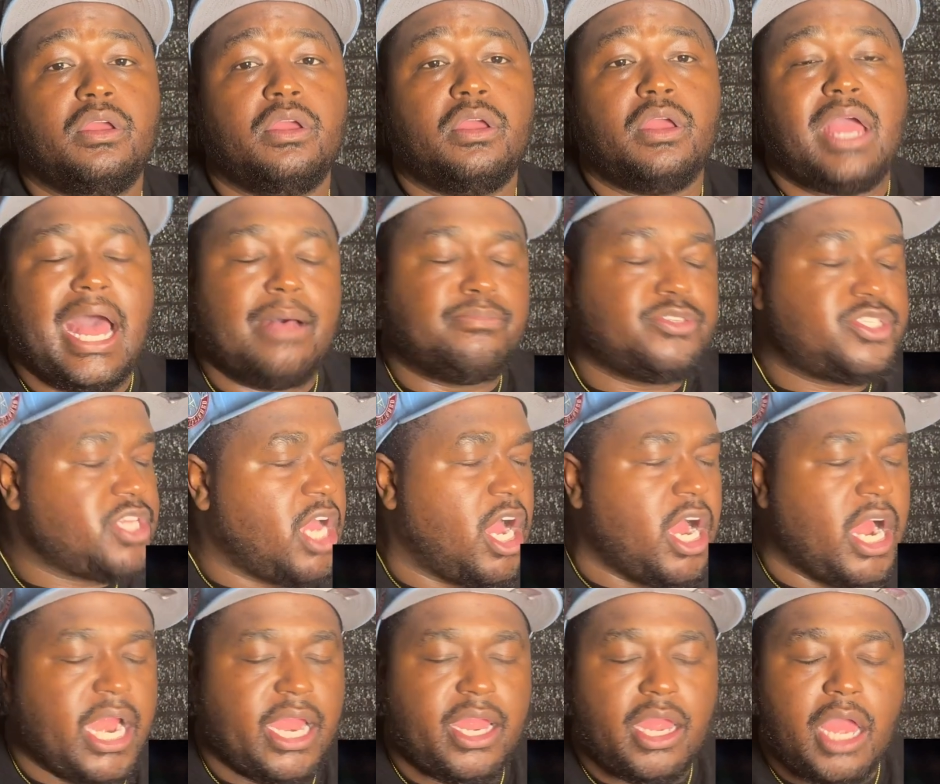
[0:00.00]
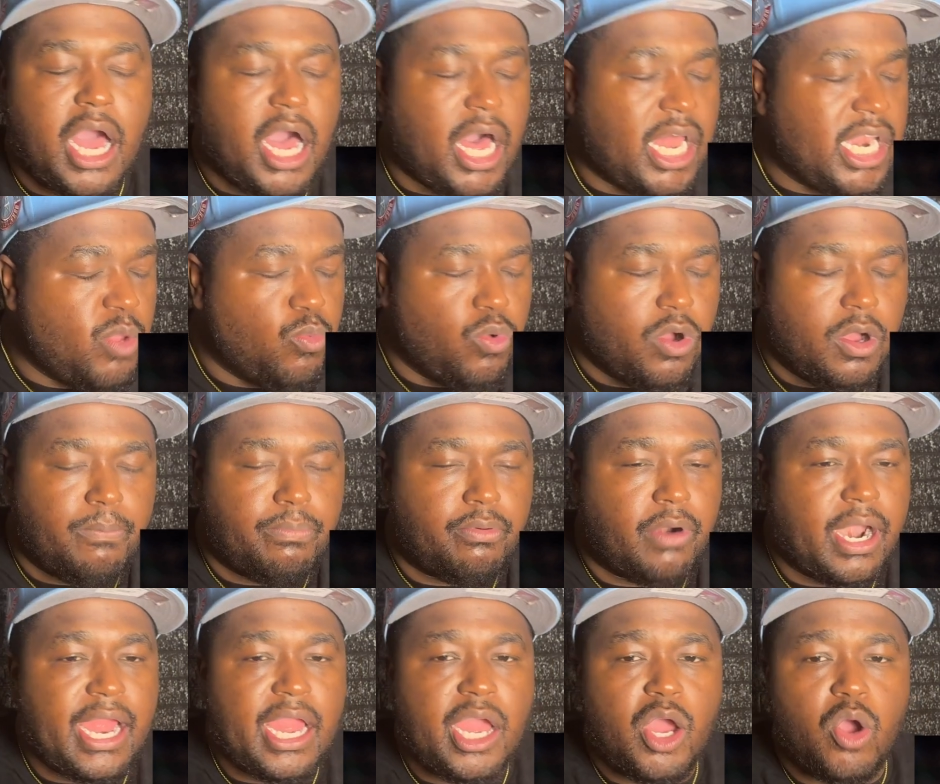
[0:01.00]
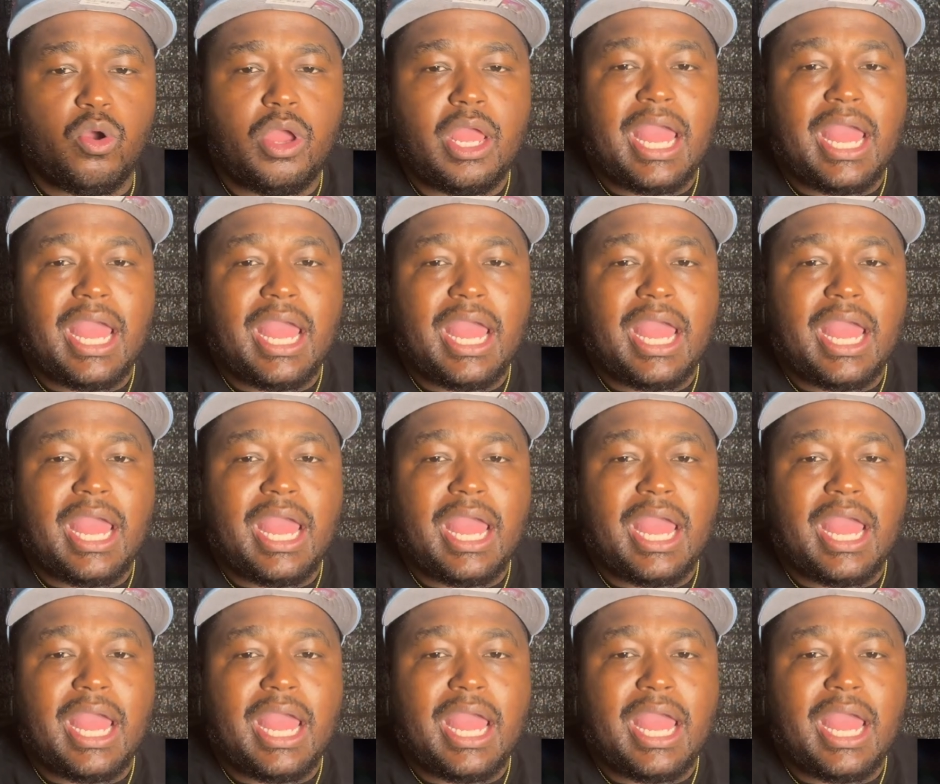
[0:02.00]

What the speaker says: I'm sorry. Hollywood Brown,